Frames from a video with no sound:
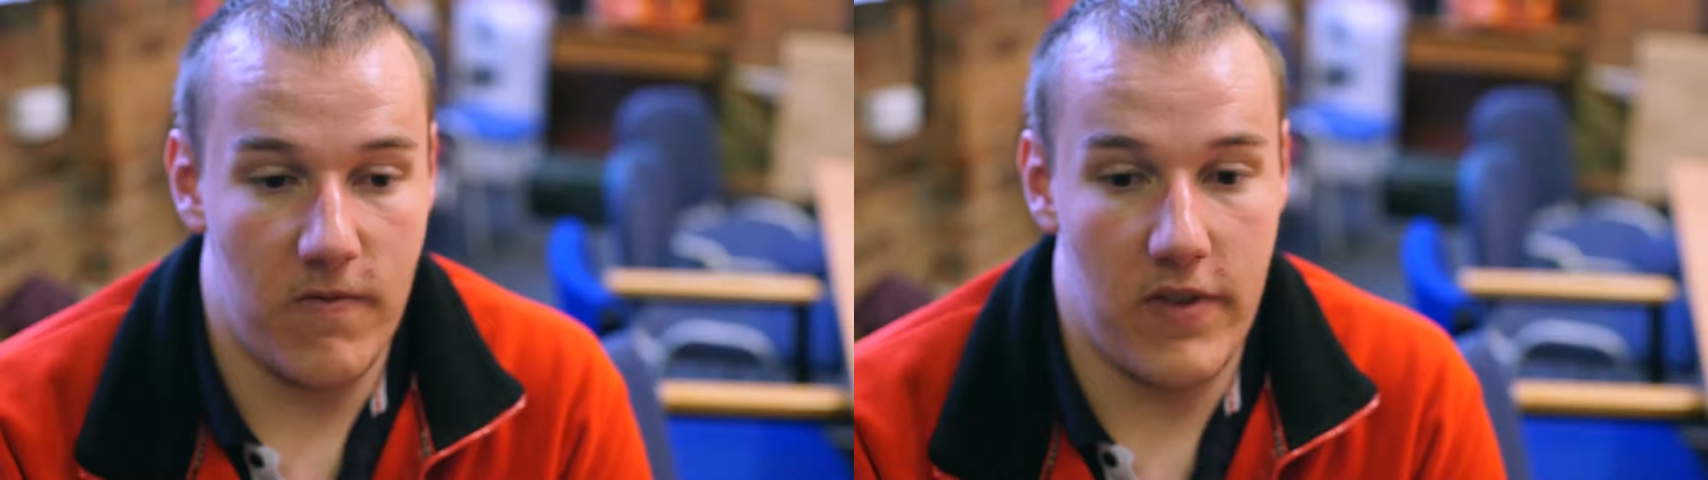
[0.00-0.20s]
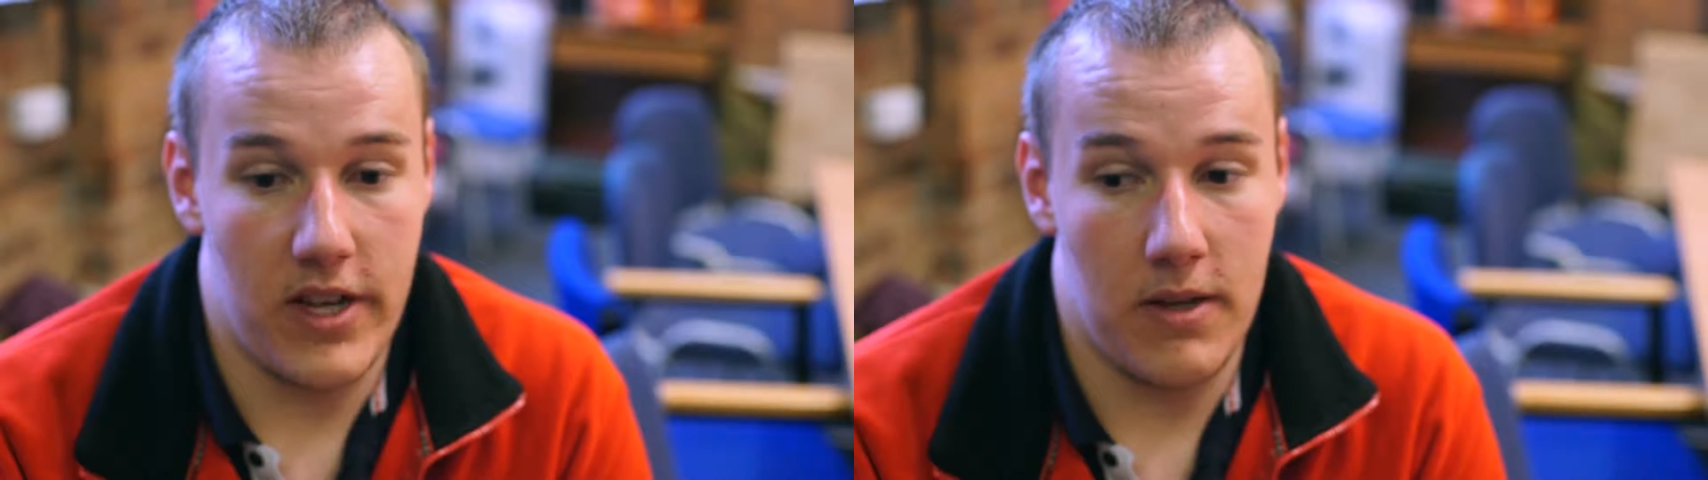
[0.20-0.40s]

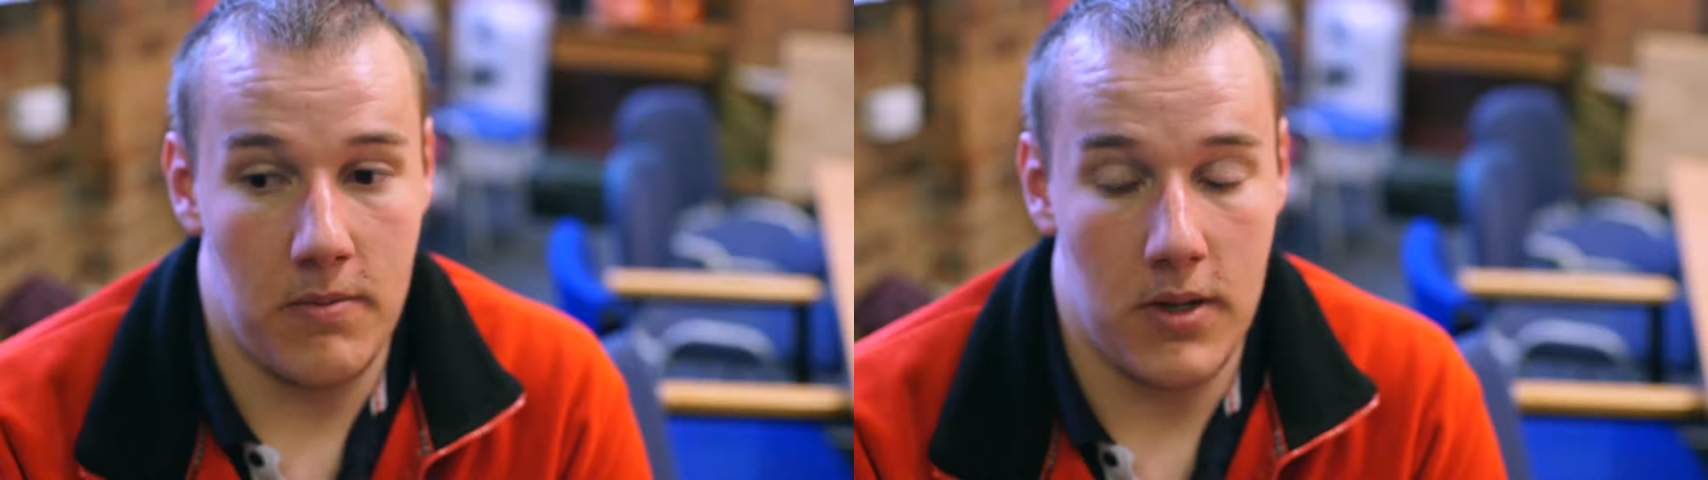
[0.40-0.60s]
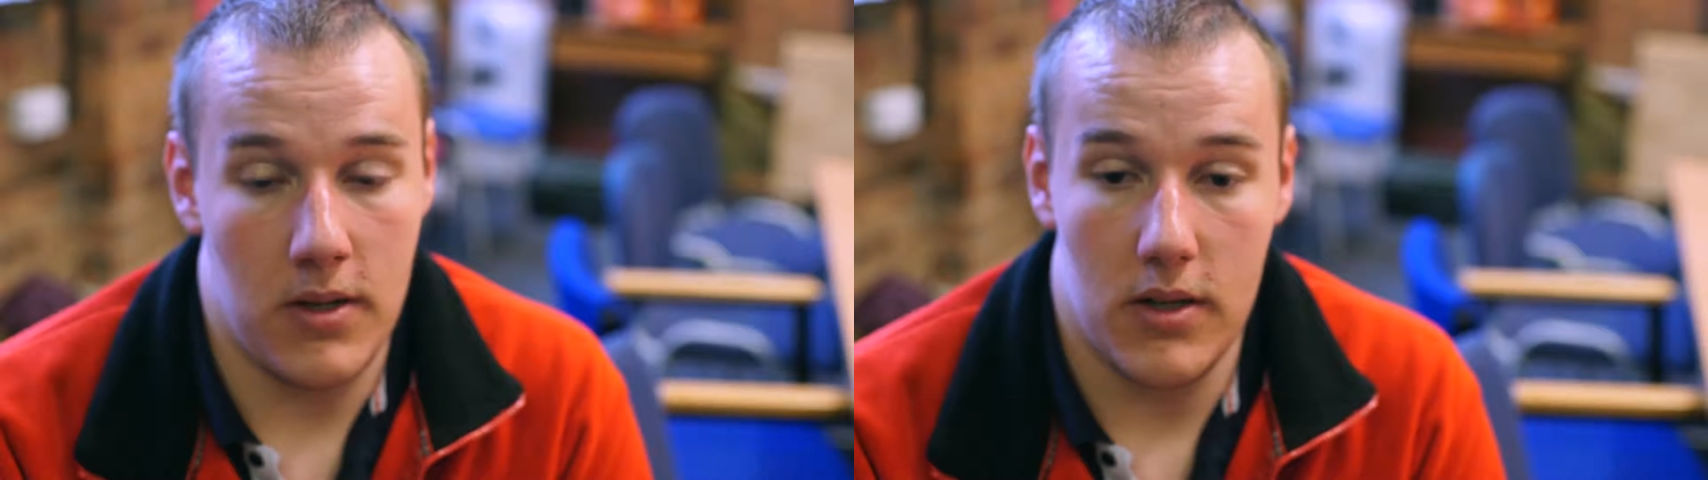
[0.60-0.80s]

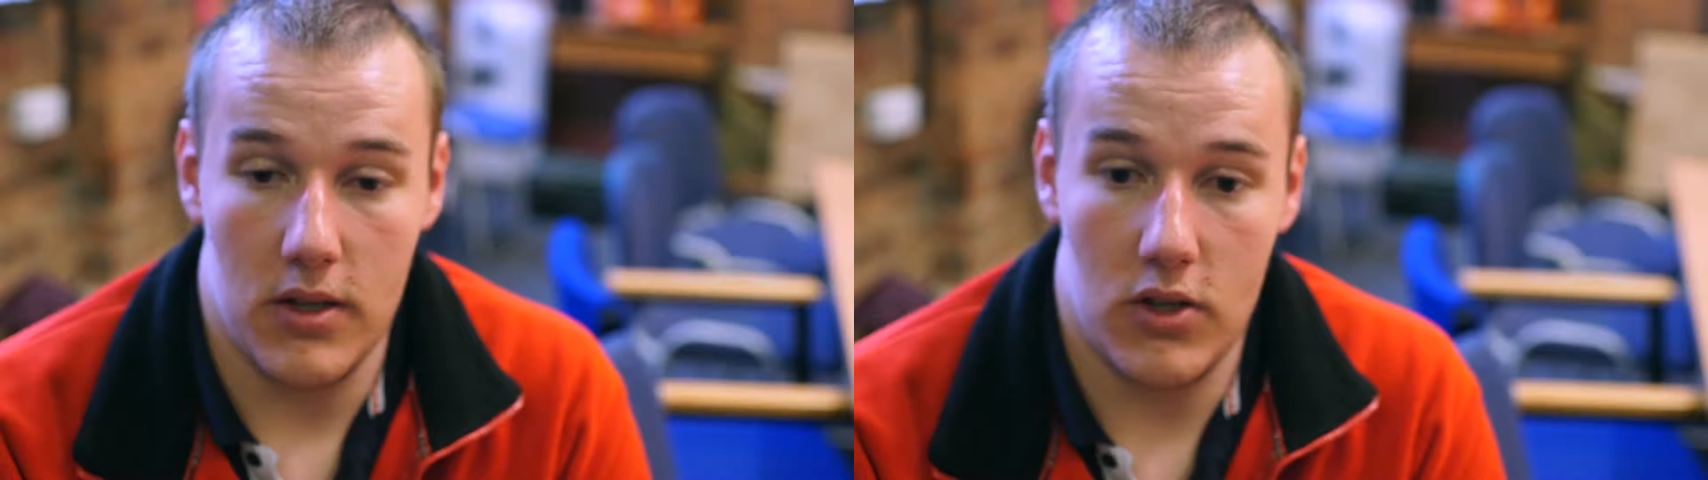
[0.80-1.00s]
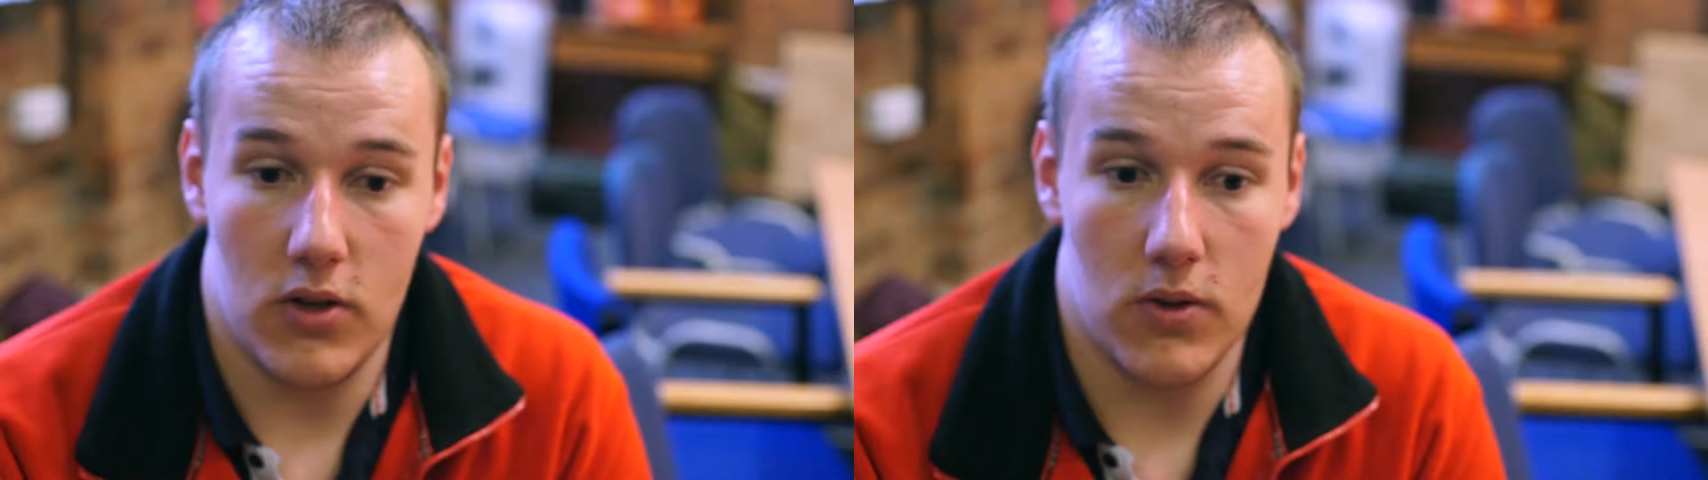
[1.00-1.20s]
theme
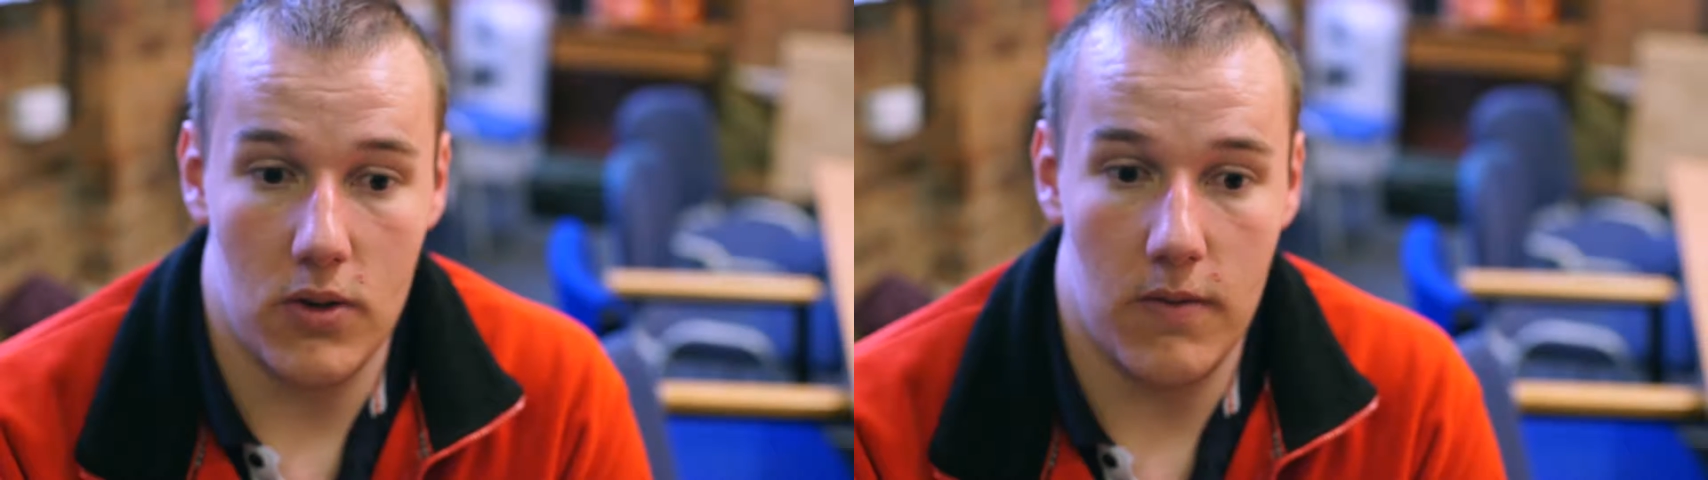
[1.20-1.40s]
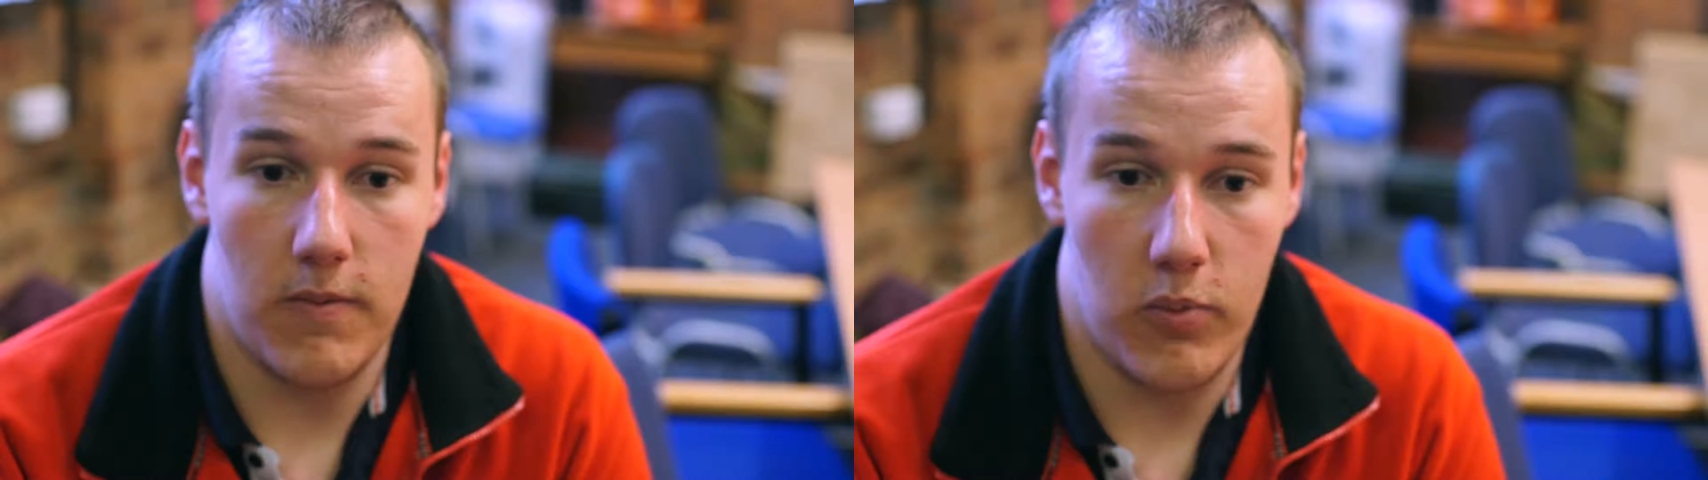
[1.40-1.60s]
sort
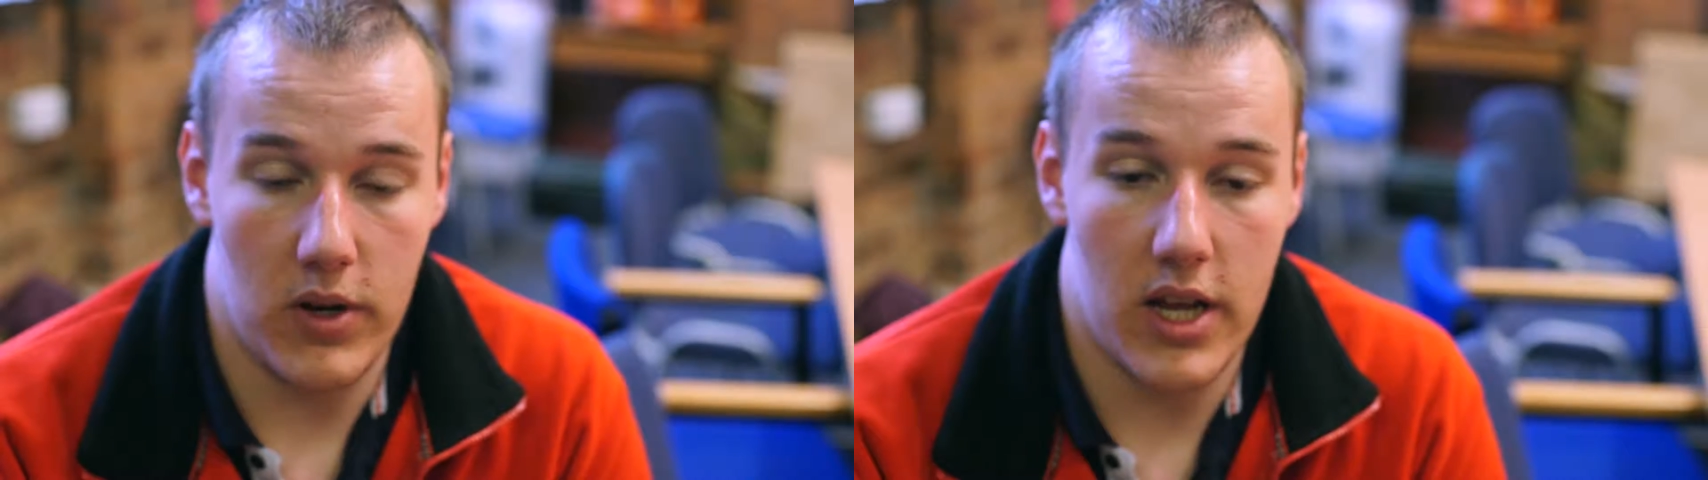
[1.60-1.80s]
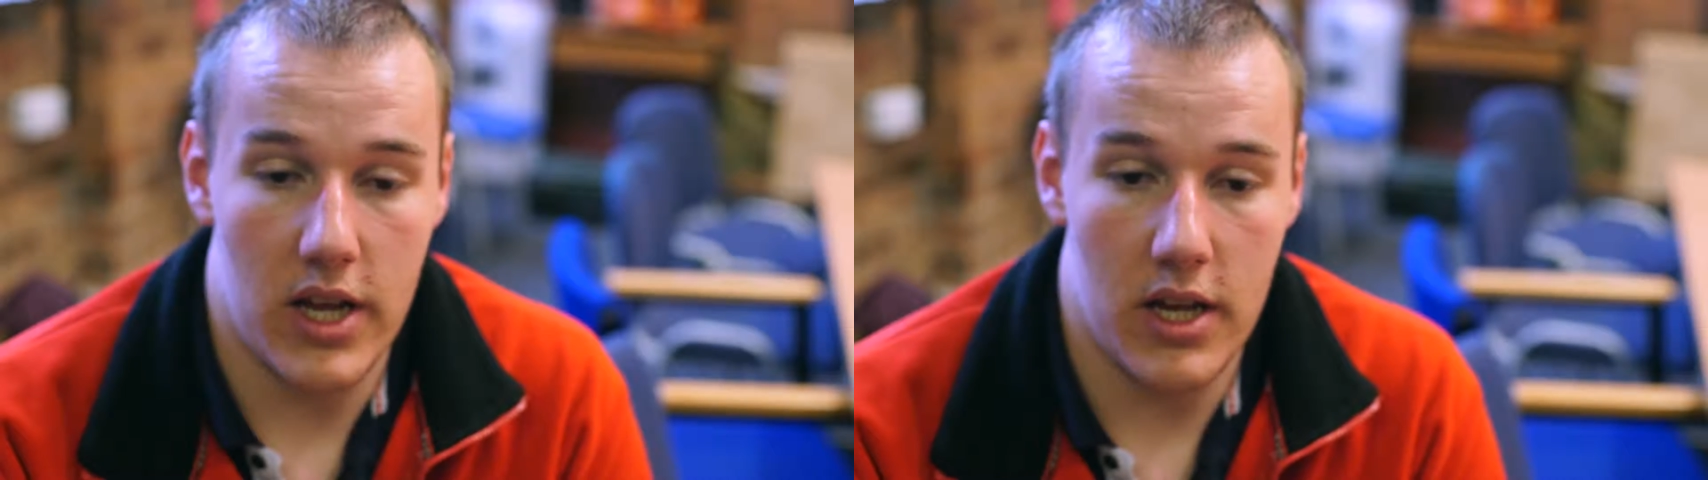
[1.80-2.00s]
of
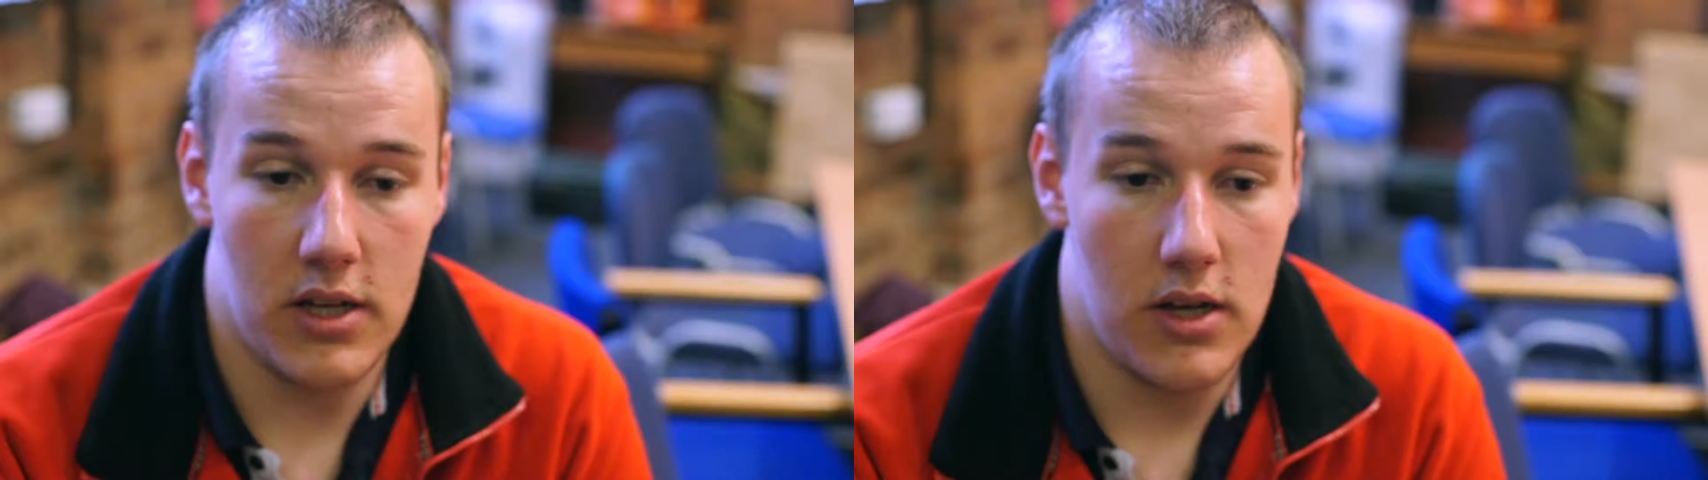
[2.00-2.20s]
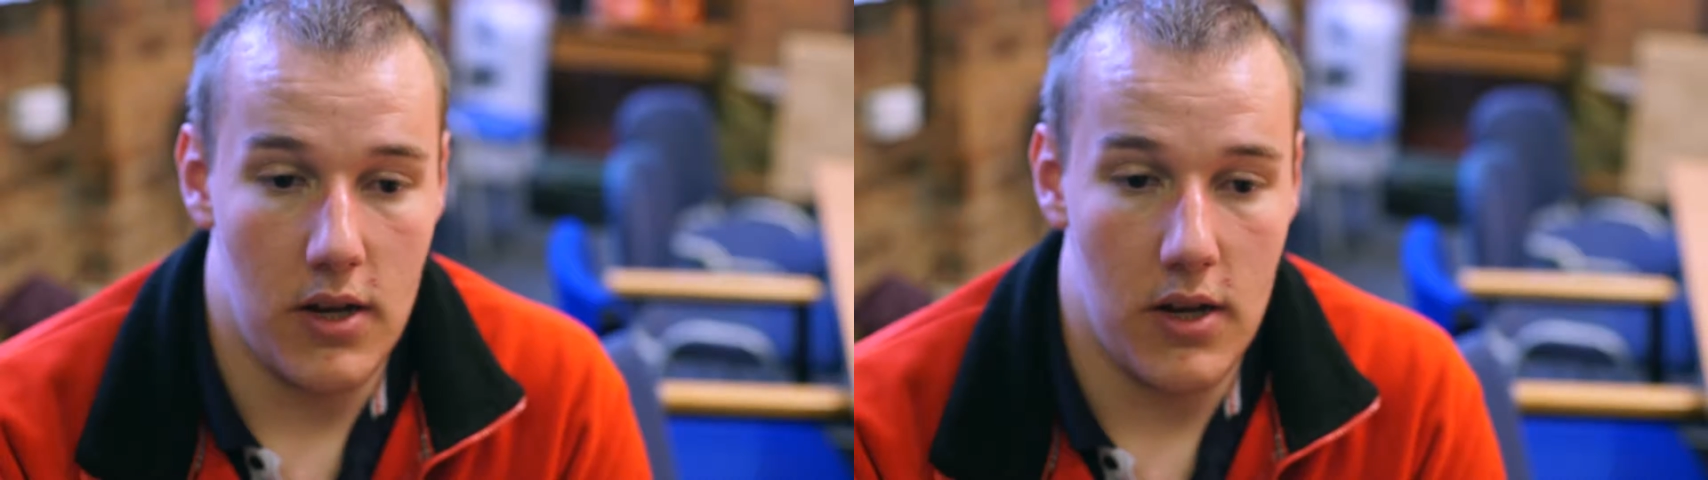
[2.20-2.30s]
plays.